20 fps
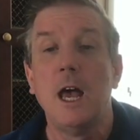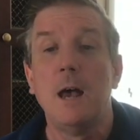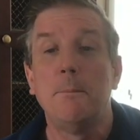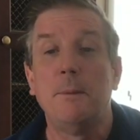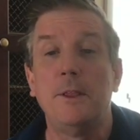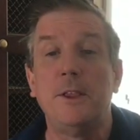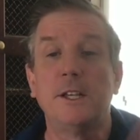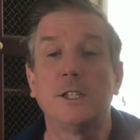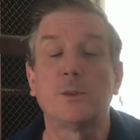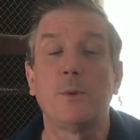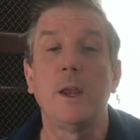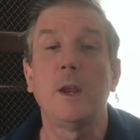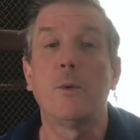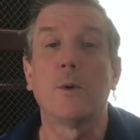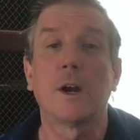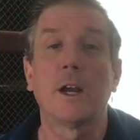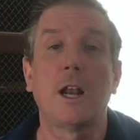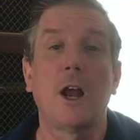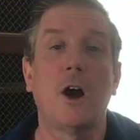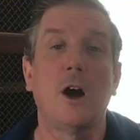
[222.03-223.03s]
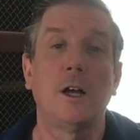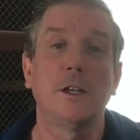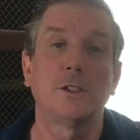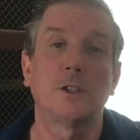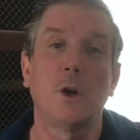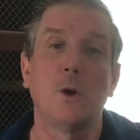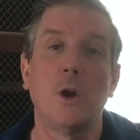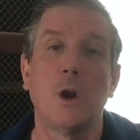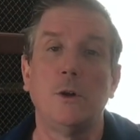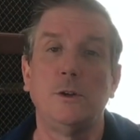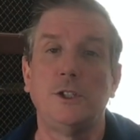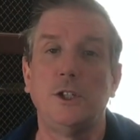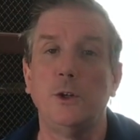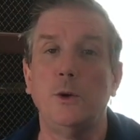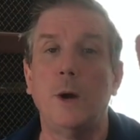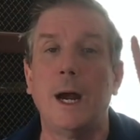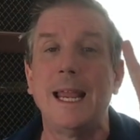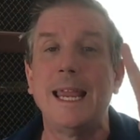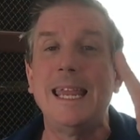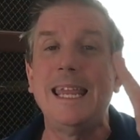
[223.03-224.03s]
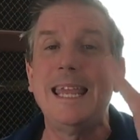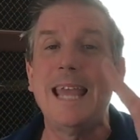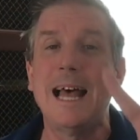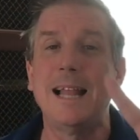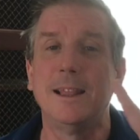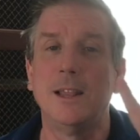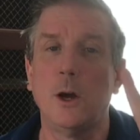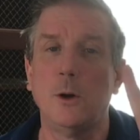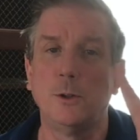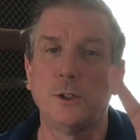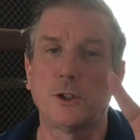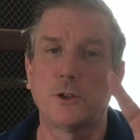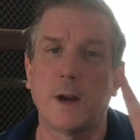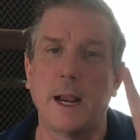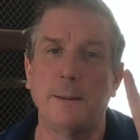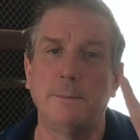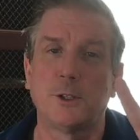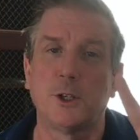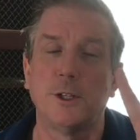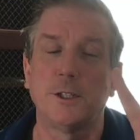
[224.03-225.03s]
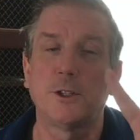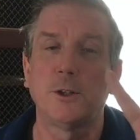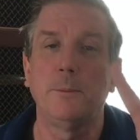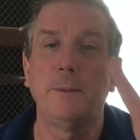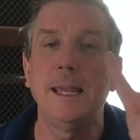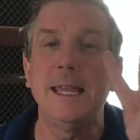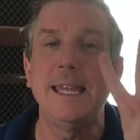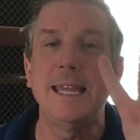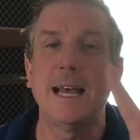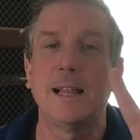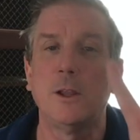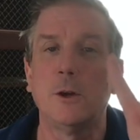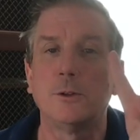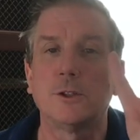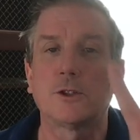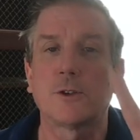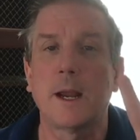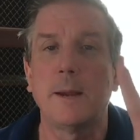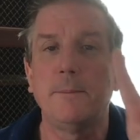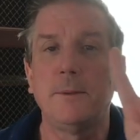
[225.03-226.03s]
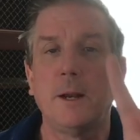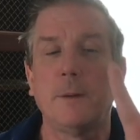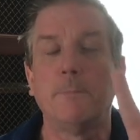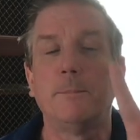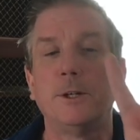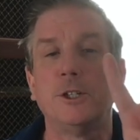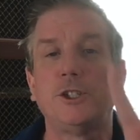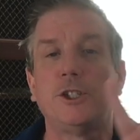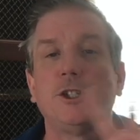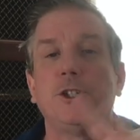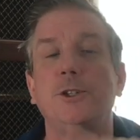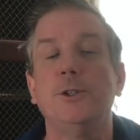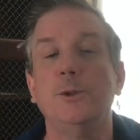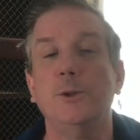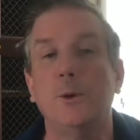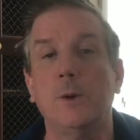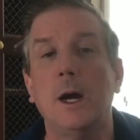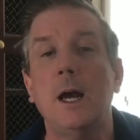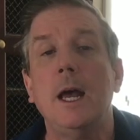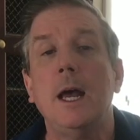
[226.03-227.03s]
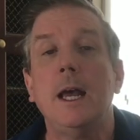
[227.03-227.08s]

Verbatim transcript: But this week, we're going to also go to a yellow stripe. So this will be yellow stripe number two.